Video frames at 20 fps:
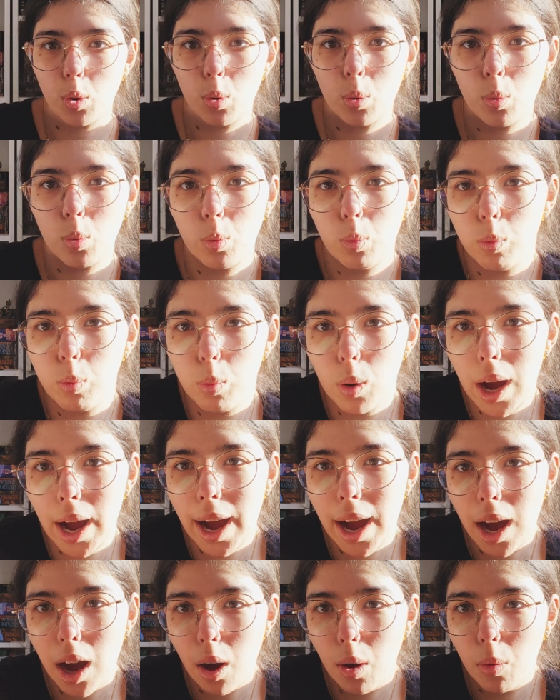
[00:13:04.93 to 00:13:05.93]

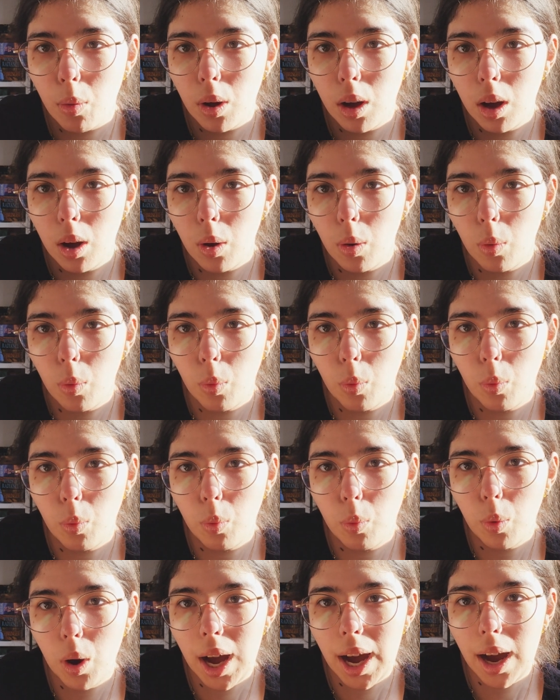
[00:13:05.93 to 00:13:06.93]
Wow.
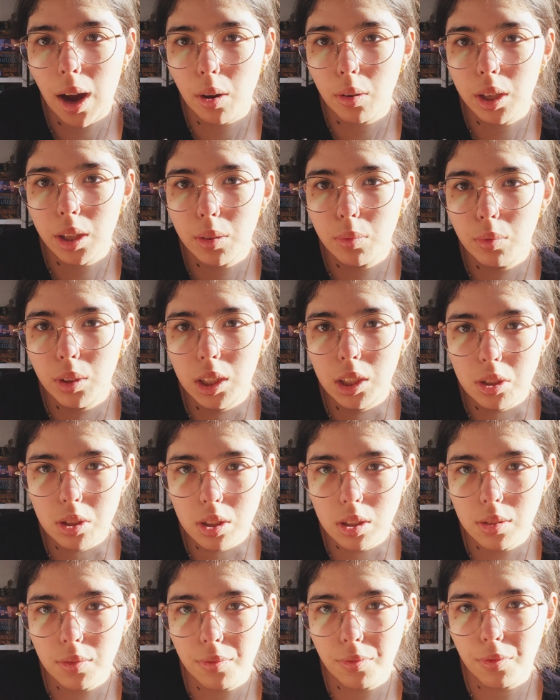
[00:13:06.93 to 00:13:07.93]
Can we
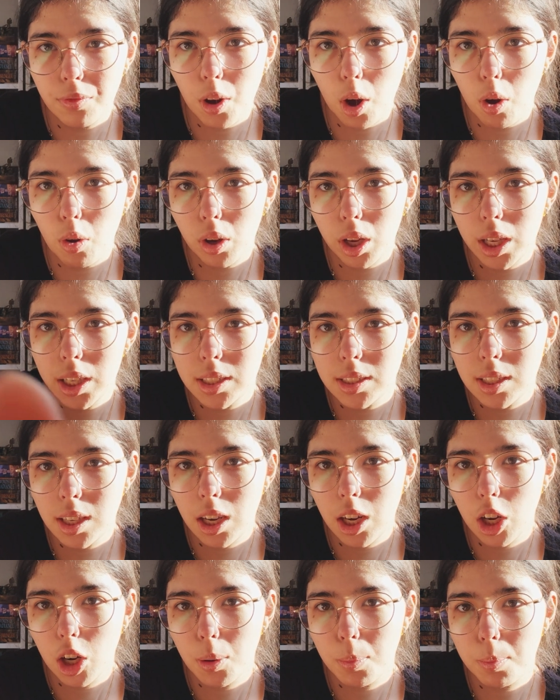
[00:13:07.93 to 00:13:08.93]
just focus
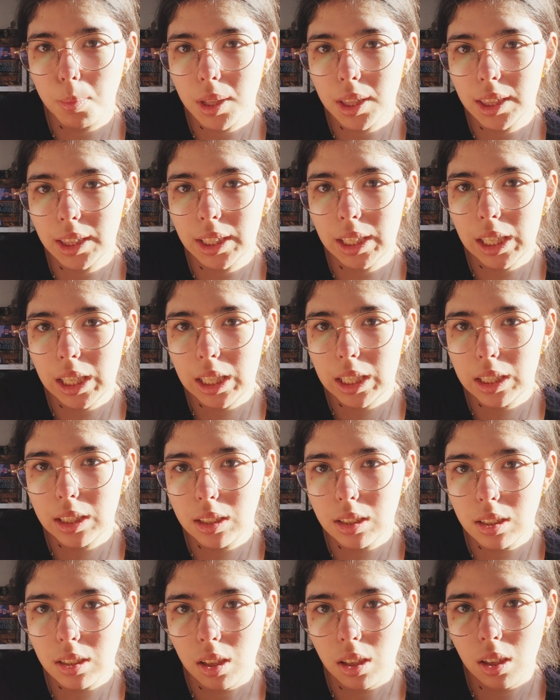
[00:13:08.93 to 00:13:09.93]
here,
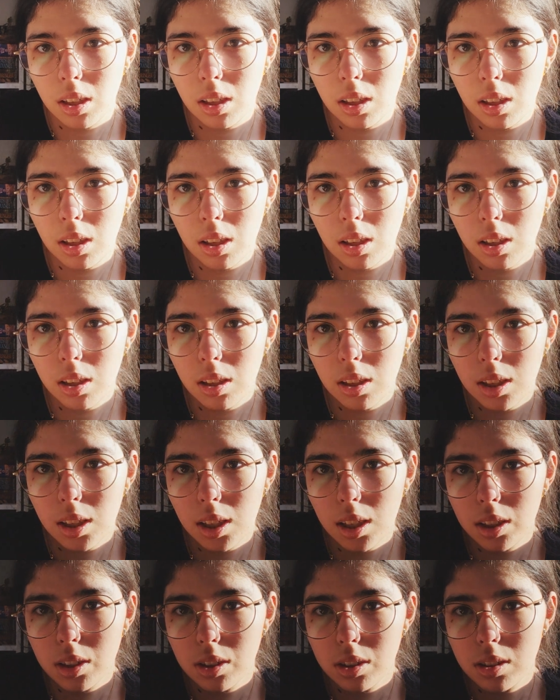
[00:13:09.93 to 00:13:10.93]
please?
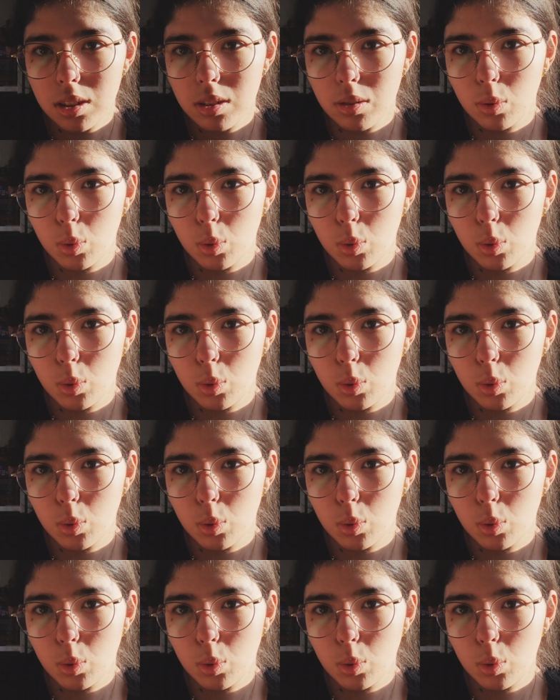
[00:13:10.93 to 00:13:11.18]
Can I just...